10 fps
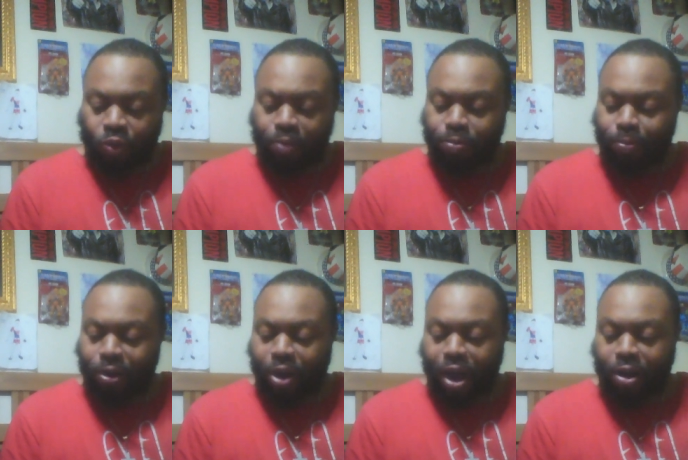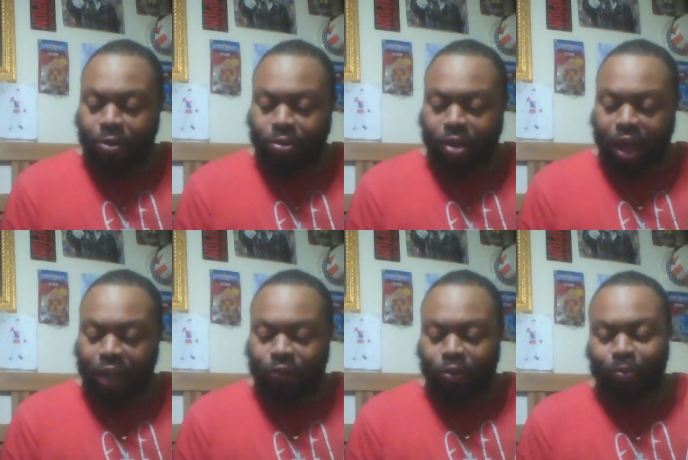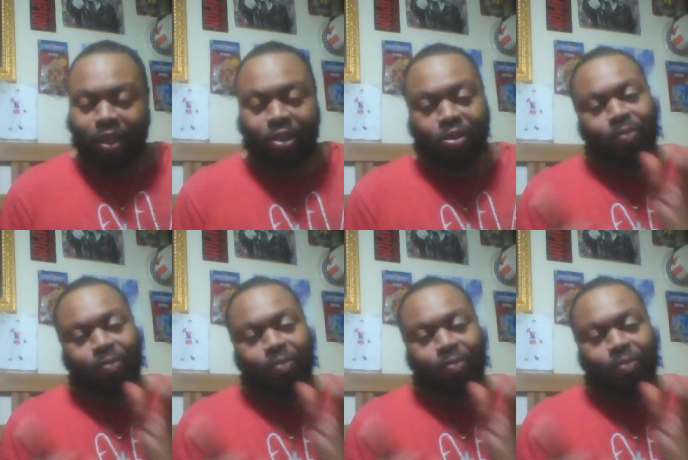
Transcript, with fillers: Great premiere. I caught the last few minutes.